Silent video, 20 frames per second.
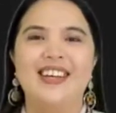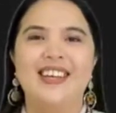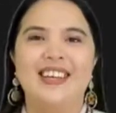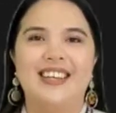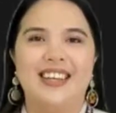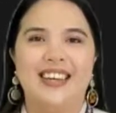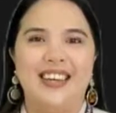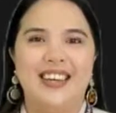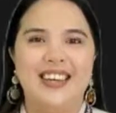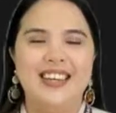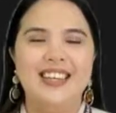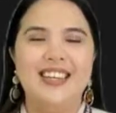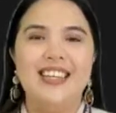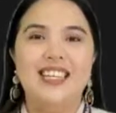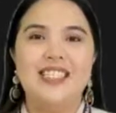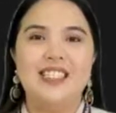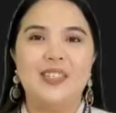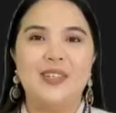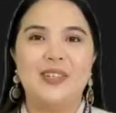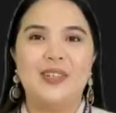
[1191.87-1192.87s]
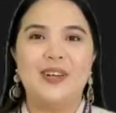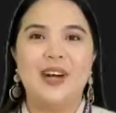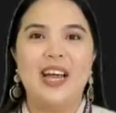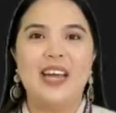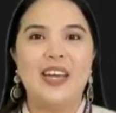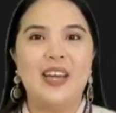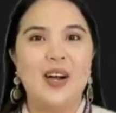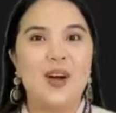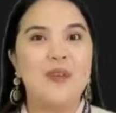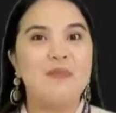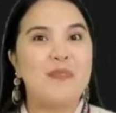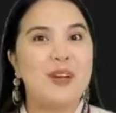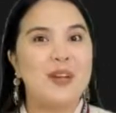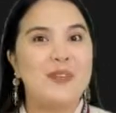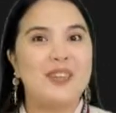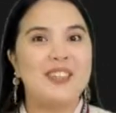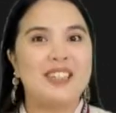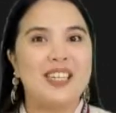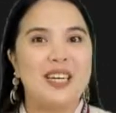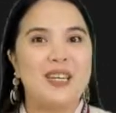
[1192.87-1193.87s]
Okay? So I hope I
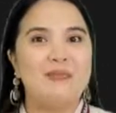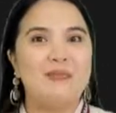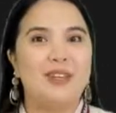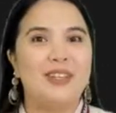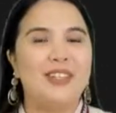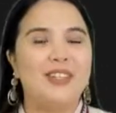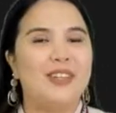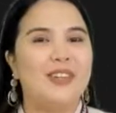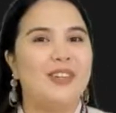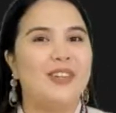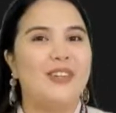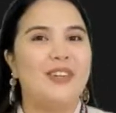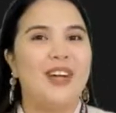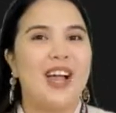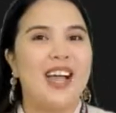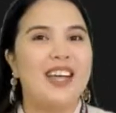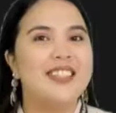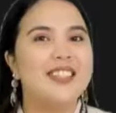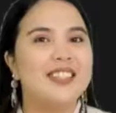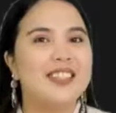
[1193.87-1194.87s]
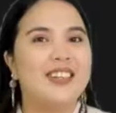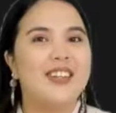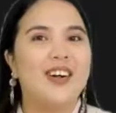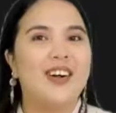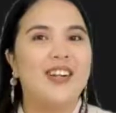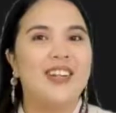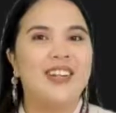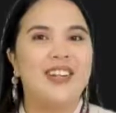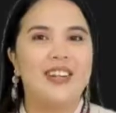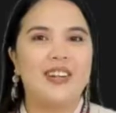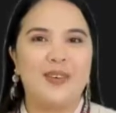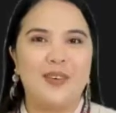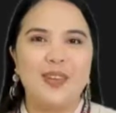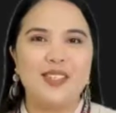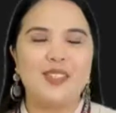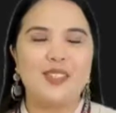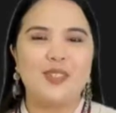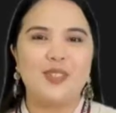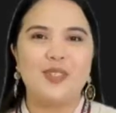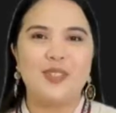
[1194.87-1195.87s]
was able to answer all your
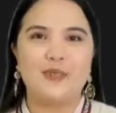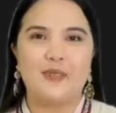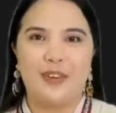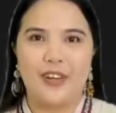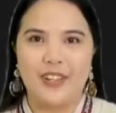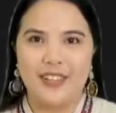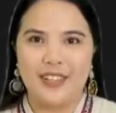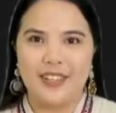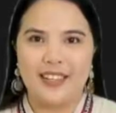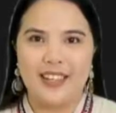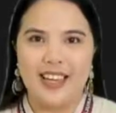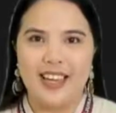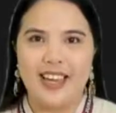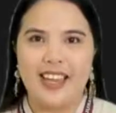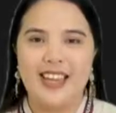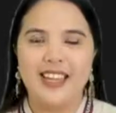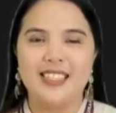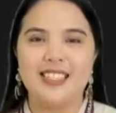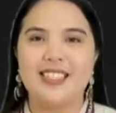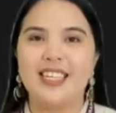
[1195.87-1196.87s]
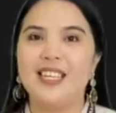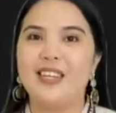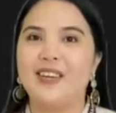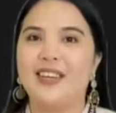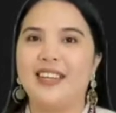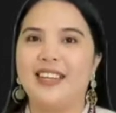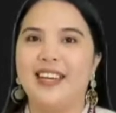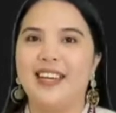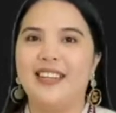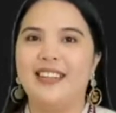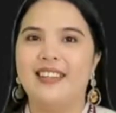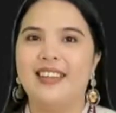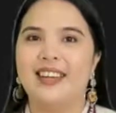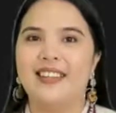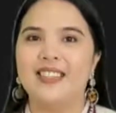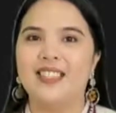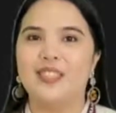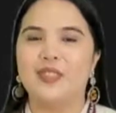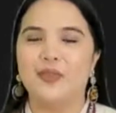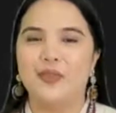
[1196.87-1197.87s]
questions for today. See you again
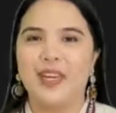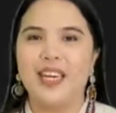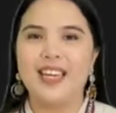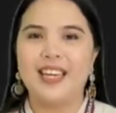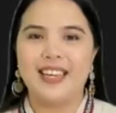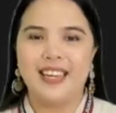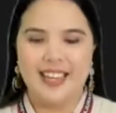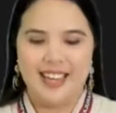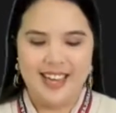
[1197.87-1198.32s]
next week.